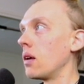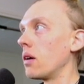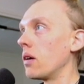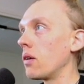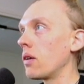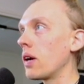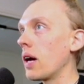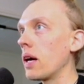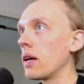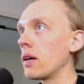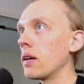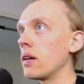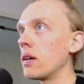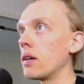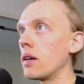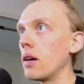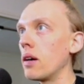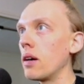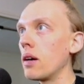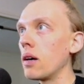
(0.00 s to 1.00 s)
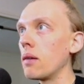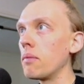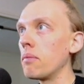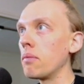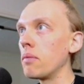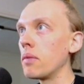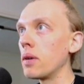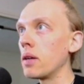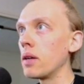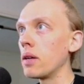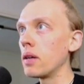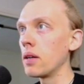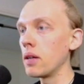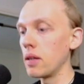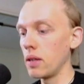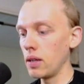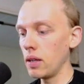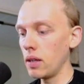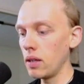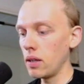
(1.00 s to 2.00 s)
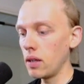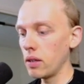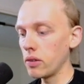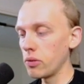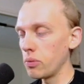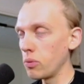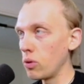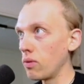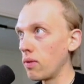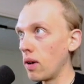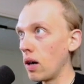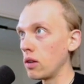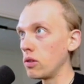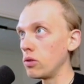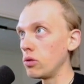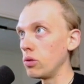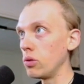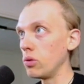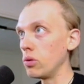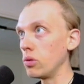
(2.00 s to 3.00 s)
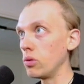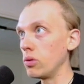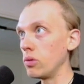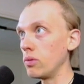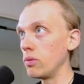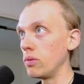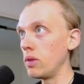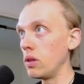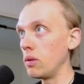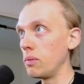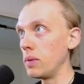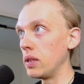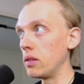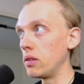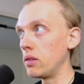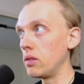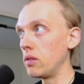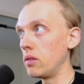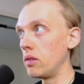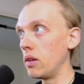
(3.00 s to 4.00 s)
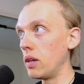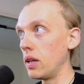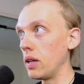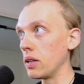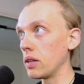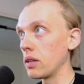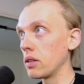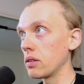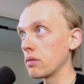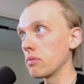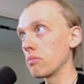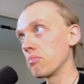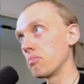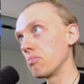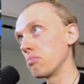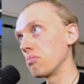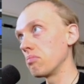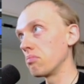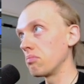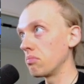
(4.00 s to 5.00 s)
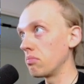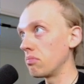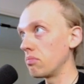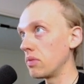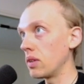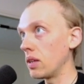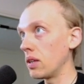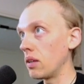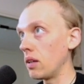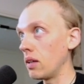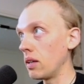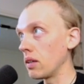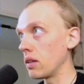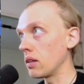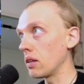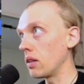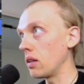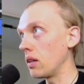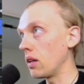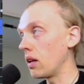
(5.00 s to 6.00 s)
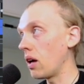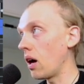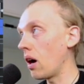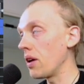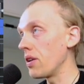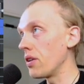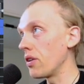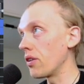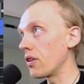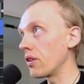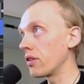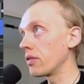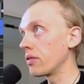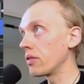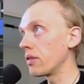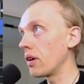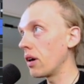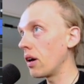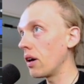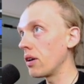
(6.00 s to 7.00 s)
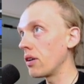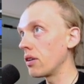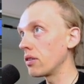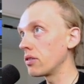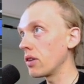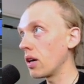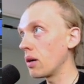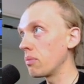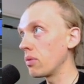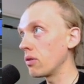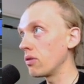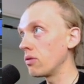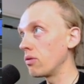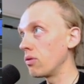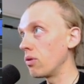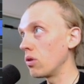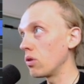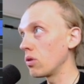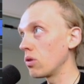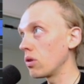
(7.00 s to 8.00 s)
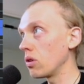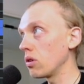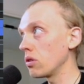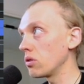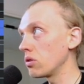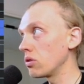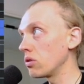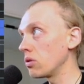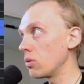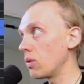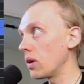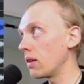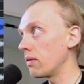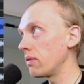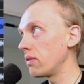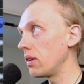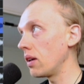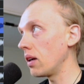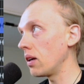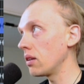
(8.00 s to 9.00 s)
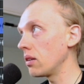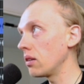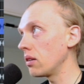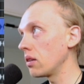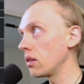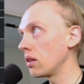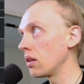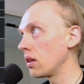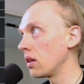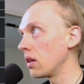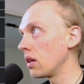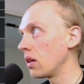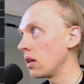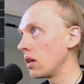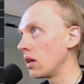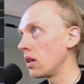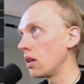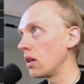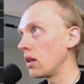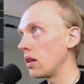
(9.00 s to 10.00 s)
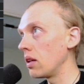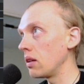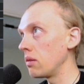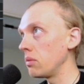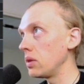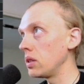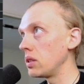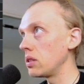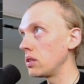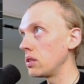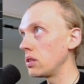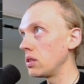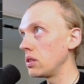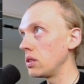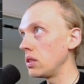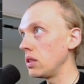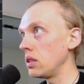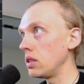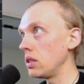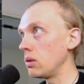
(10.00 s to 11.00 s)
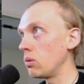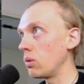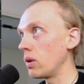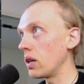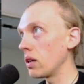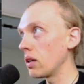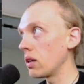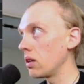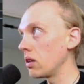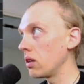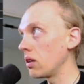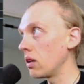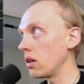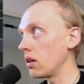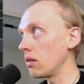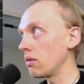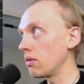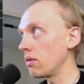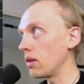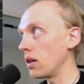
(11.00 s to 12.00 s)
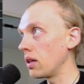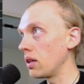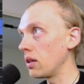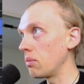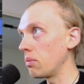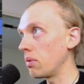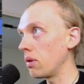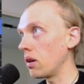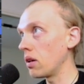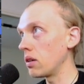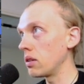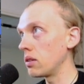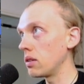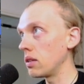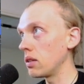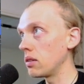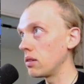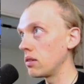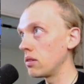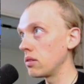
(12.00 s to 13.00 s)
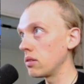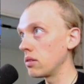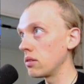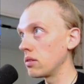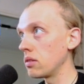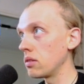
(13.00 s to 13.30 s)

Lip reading: Okay, then let's move on to a little bit like a higher type of vocals. What I've done. Let me see, where can I find a part that